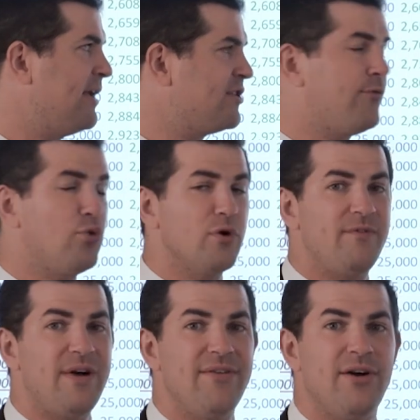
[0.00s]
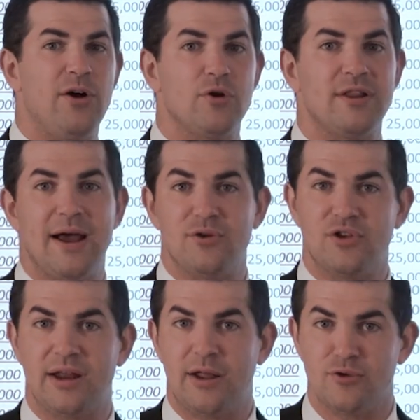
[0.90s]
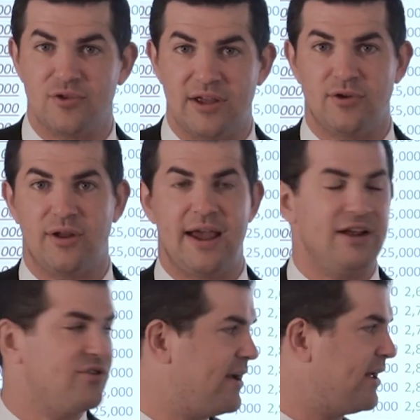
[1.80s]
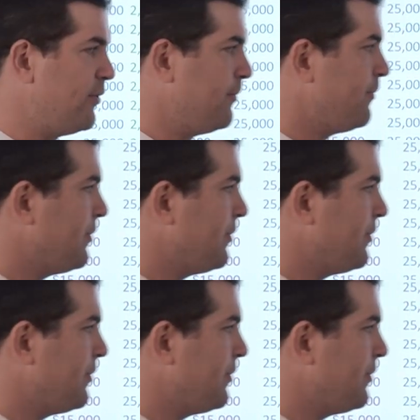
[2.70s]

it's four to $500,000 less in cash value.